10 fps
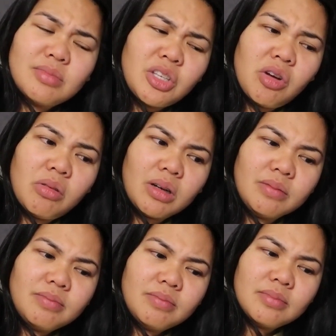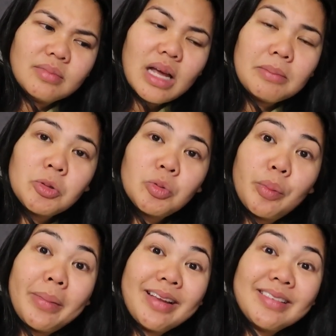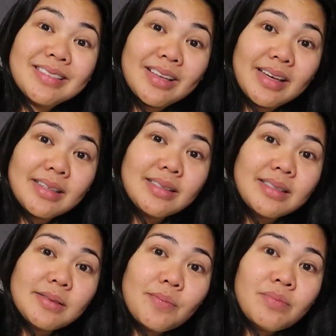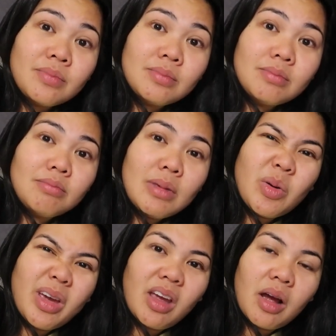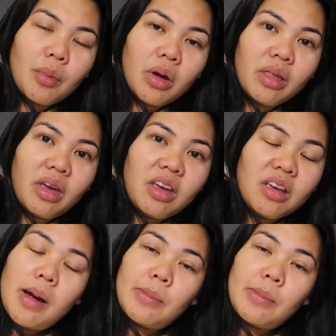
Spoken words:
You know what? I'm gonna romanticize me waking up early.